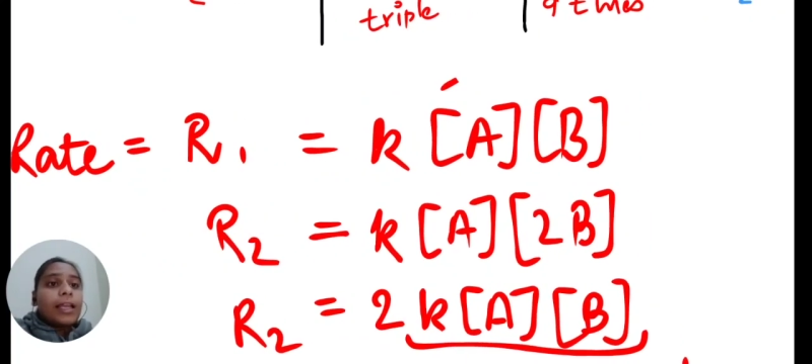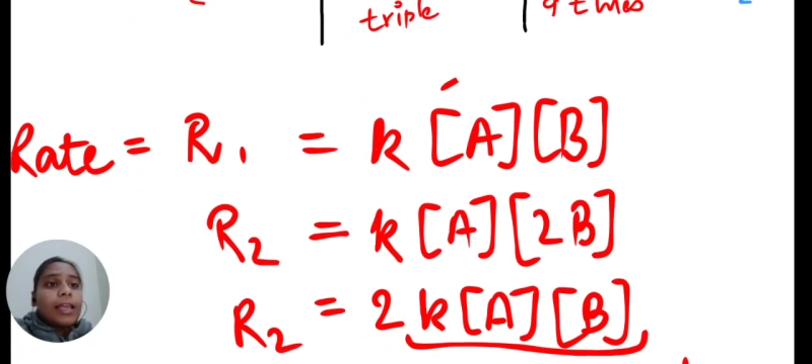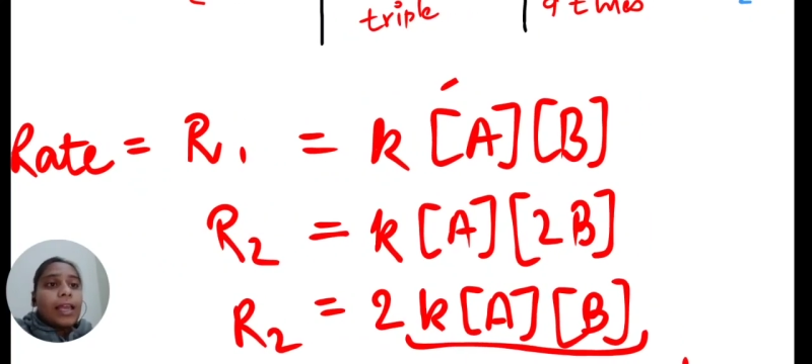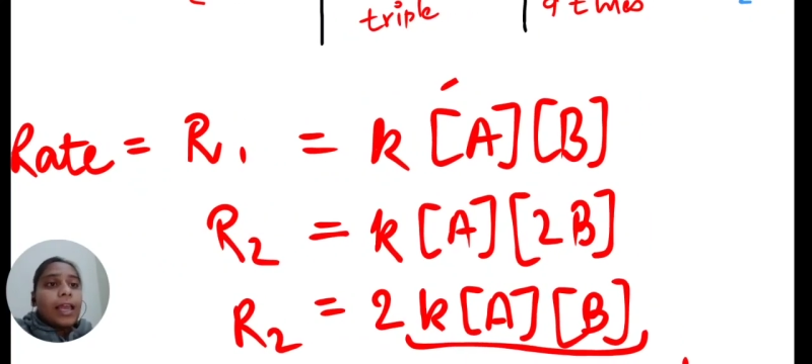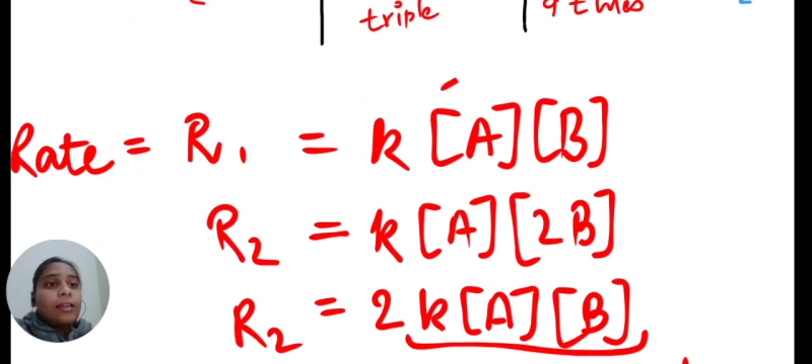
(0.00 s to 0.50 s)

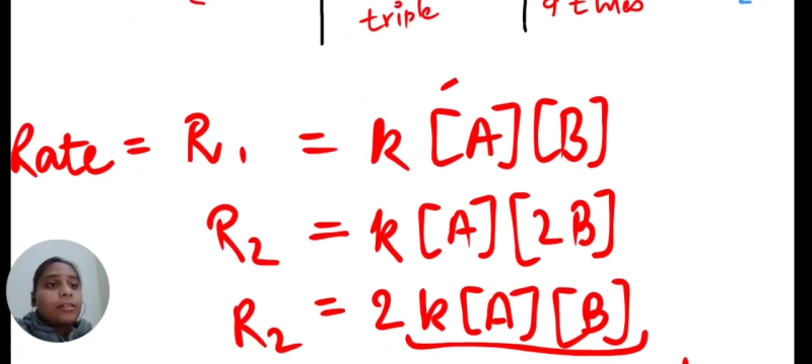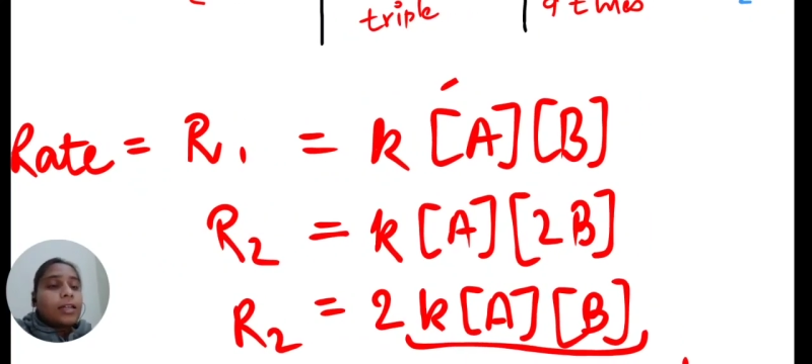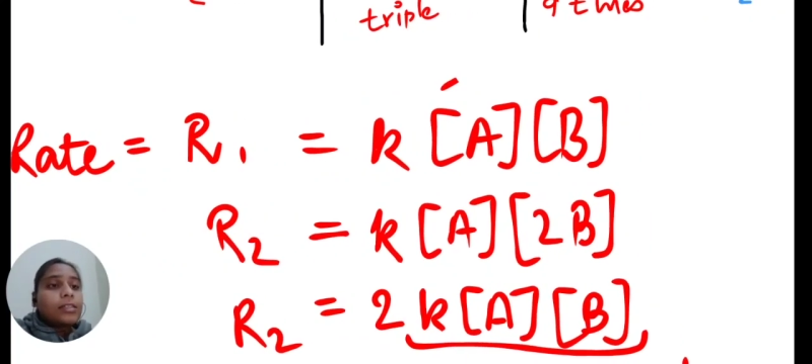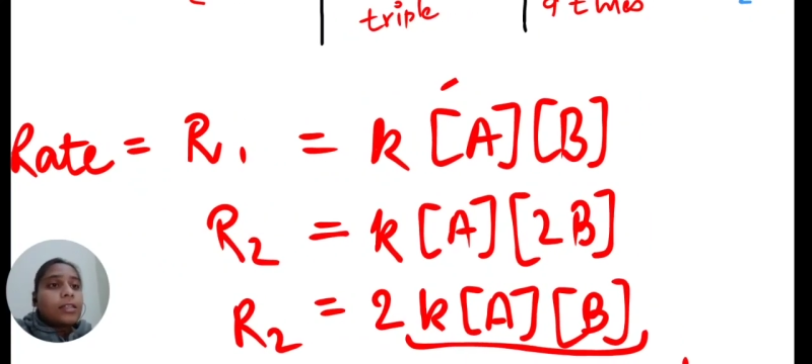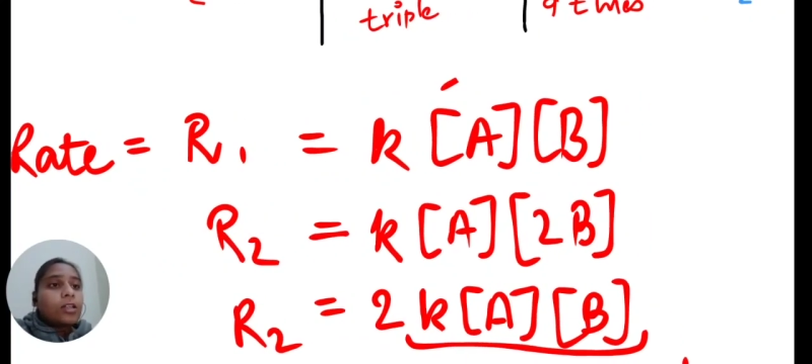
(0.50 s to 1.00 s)
And the
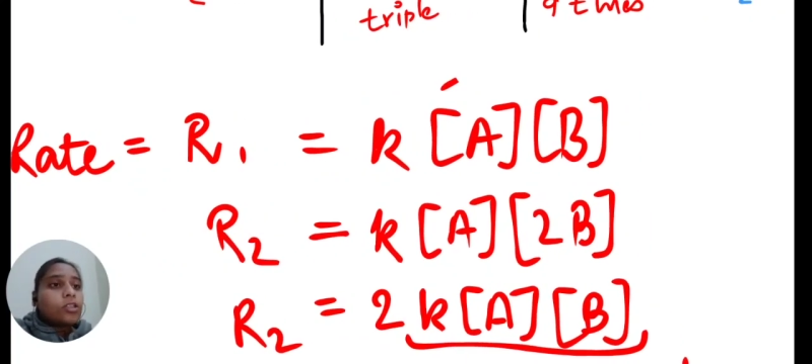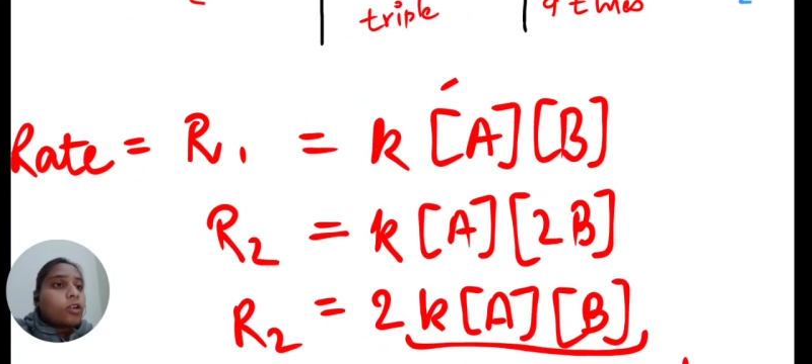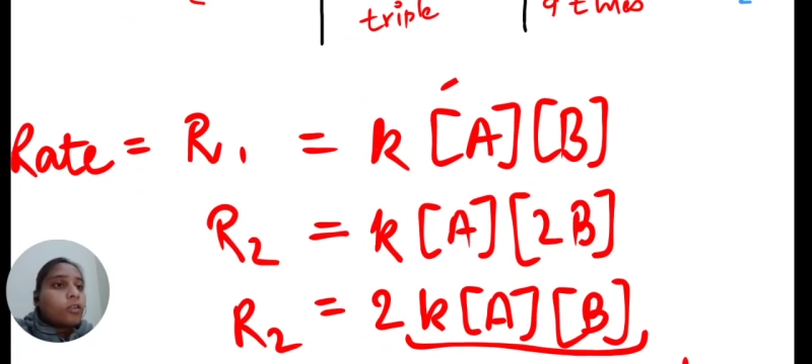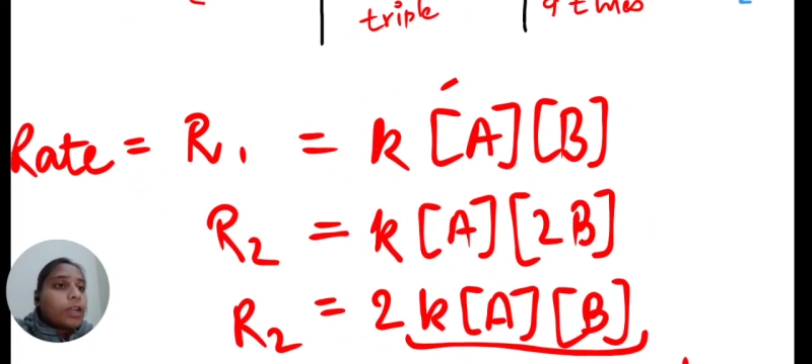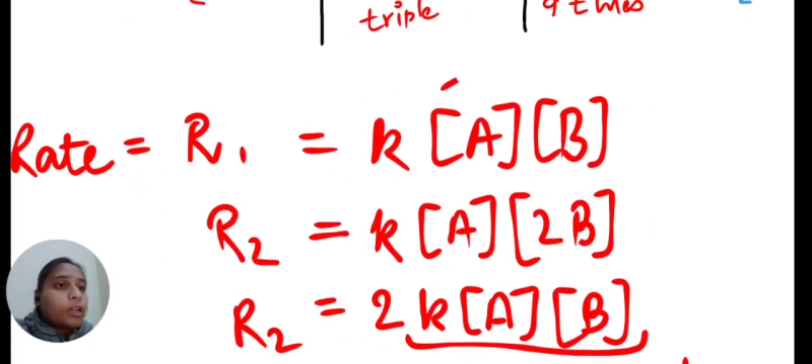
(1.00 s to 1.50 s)
question
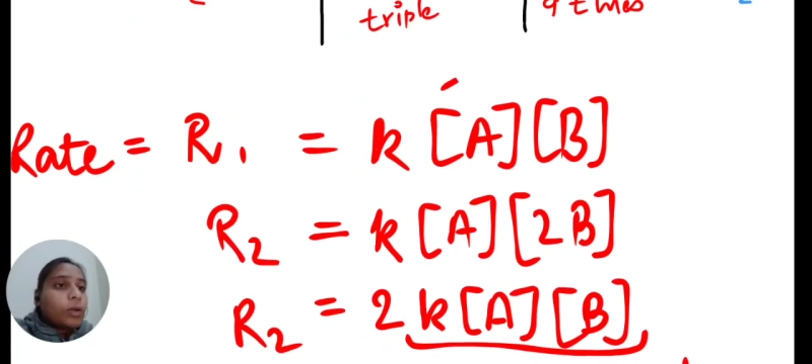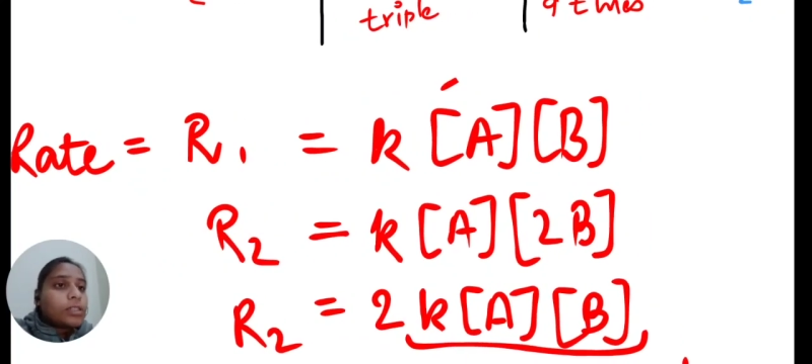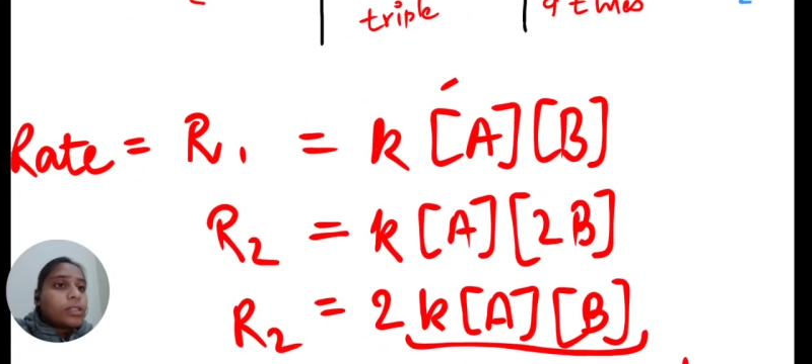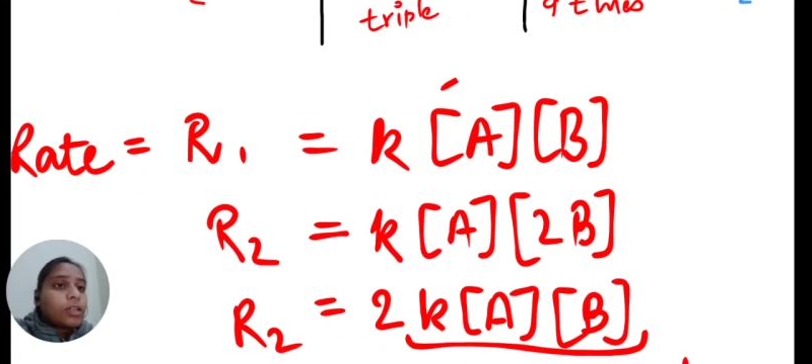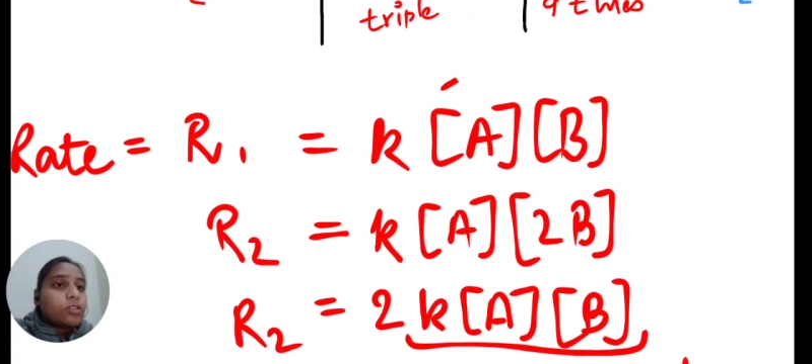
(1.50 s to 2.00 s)
says if
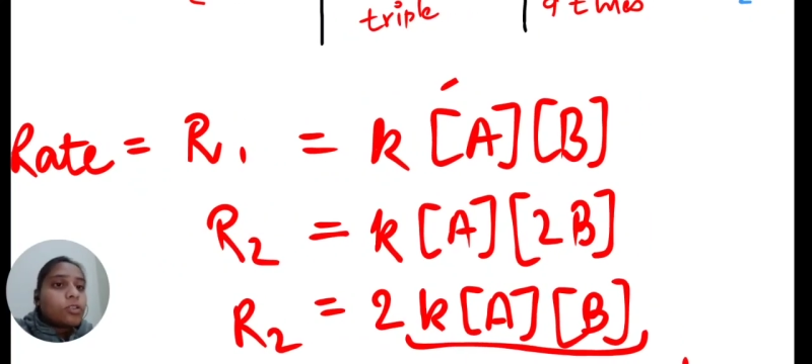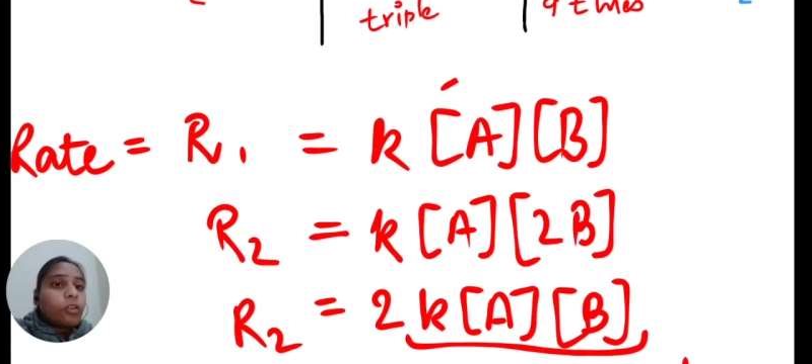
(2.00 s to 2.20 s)
we will